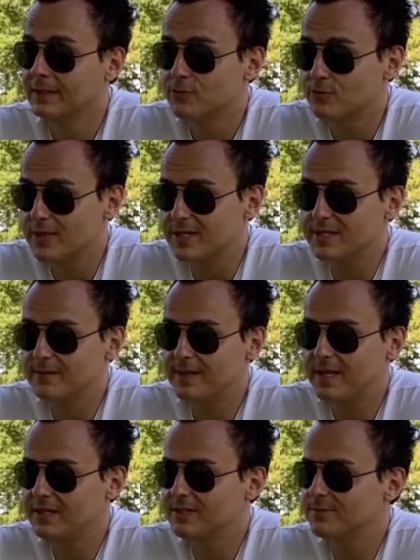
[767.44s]
Risk
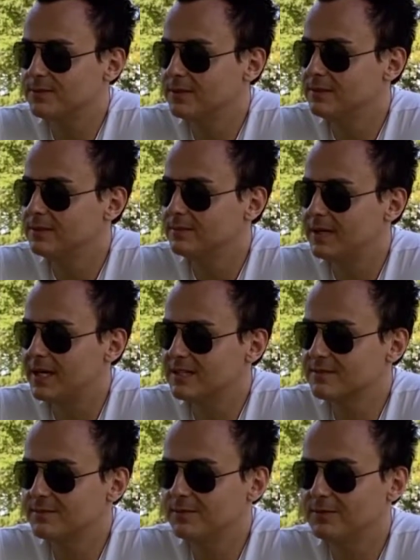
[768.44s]
management,
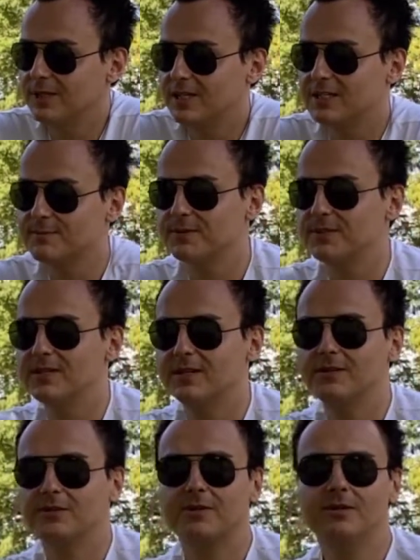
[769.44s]
maximum loss per
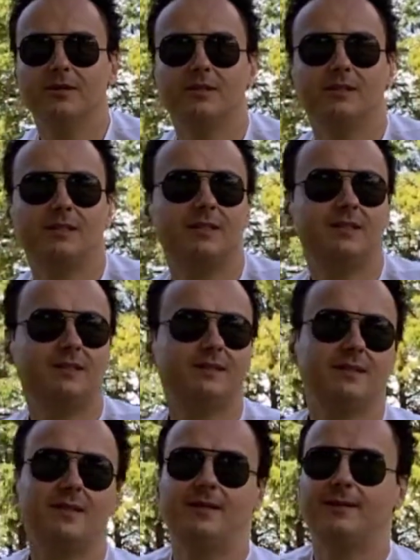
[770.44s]
ticker, and
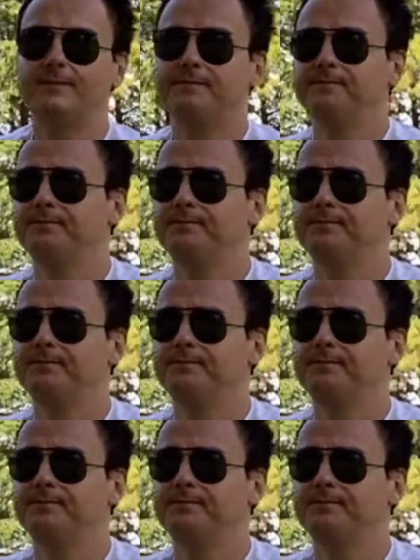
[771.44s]
uh,